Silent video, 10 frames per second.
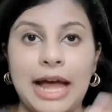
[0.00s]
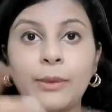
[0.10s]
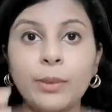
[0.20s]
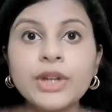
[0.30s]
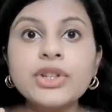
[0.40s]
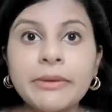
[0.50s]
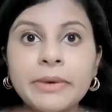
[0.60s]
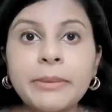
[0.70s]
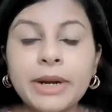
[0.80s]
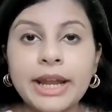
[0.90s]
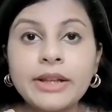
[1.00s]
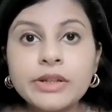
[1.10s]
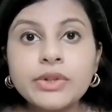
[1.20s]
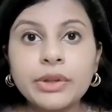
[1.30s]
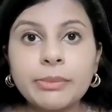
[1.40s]
I wish everyone
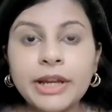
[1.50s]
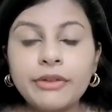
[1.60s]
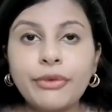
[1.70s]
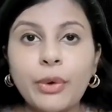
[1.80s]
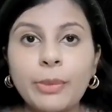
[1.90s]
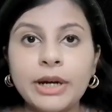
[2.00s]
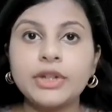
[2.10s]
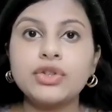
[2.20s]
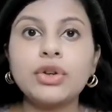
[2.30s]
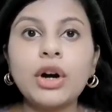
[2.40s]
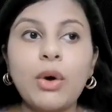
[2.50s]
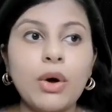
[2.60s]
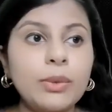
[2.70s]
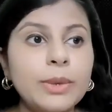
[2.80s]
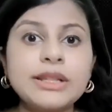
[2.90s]
gets into the Big Four, but it's not
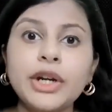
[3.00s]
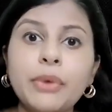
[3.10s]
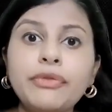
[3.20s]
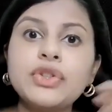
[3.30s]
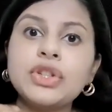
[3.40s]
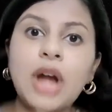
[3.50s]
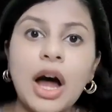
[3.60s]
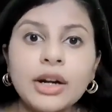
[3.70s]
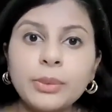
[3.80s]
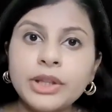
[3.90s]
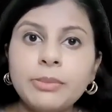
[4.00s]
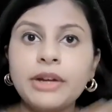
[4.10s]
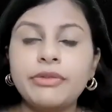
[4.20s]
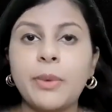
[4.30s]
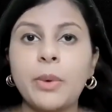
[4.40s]
always that you have to start with
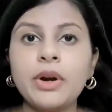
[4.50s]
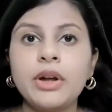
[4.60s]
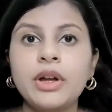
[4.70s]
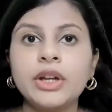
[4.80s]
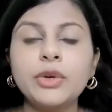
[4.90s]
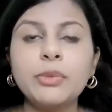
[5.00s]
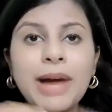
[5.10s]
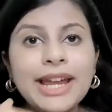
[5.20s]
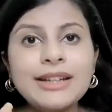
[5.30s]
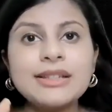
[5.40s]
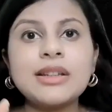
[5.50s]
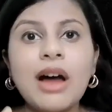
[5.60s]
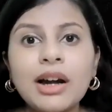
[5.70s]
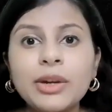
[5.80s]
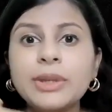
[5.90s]
Big Four. You might
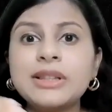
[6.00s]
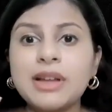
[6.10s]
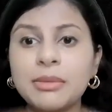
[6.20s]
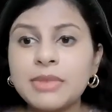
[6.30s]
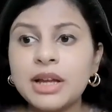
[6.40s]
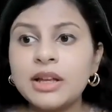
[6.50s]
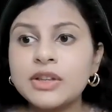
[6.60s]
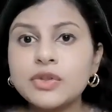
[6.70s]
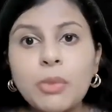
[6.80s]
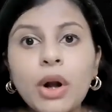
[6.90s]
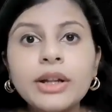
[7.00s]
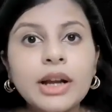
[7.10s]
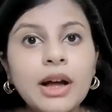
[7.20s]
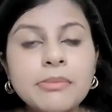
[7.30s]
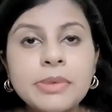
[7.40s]
start with some
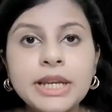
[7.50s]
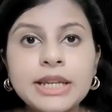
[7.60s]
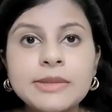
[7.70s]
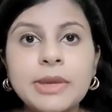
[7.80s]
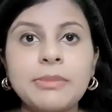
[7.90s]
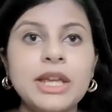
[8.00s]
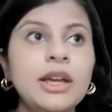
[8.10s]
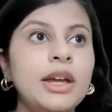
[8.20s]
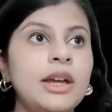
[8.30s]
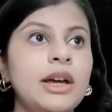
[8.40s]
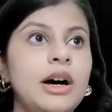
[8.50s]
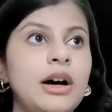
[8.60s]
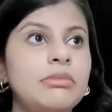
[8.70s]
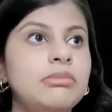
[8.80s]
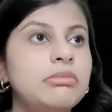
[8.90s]
smaller companies, maybe
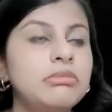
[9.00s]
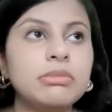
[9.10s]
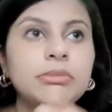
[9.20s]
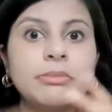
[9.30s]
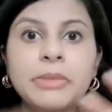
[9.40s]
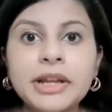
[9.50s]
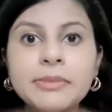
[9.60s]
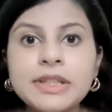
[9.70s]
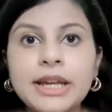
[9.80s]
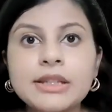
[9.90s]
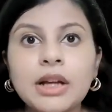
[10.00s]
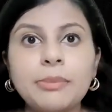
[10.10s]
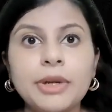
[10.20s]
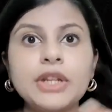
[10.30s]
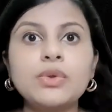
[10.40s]
medium-sized
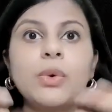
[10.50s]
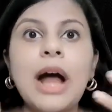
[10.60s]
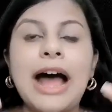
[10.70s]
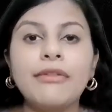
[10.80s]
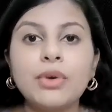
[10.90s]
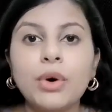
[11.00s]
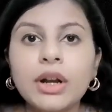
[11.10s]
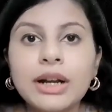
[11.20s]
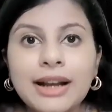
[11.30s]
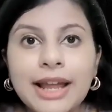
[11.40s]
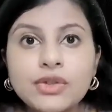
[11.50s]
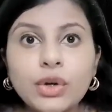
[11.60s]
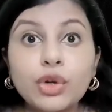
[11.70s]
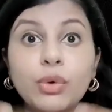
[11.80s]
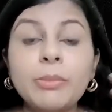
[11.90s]
companies who have local clients,
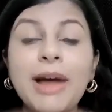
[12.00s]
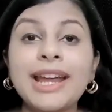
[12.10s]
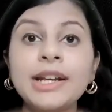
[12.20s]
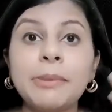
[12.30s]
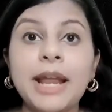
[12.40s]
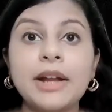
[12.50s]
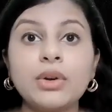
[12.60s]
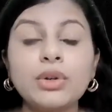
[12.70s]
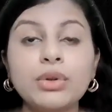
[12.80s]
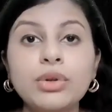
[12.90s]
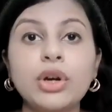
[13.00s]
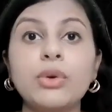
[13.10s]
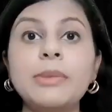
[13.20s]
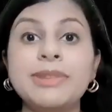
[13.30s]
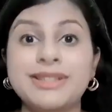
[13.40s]
or you might plan on to do your
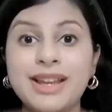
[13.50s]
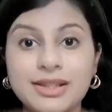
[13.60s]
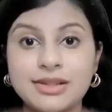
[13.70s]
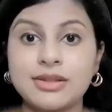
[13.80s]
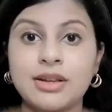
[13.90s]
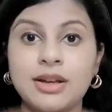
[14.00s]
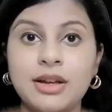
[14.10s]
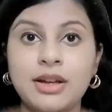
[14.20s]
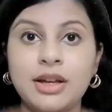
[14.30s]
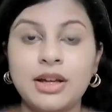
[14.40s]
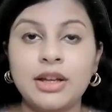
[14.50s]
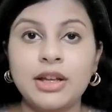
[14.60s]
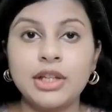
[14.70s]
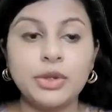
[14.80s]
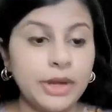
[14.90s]
own business.
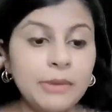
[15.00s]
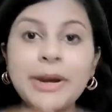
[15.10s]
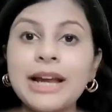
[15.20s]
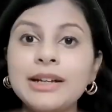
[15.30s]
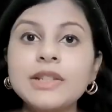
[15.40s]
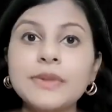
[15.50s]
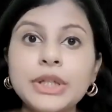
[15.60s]
You can practice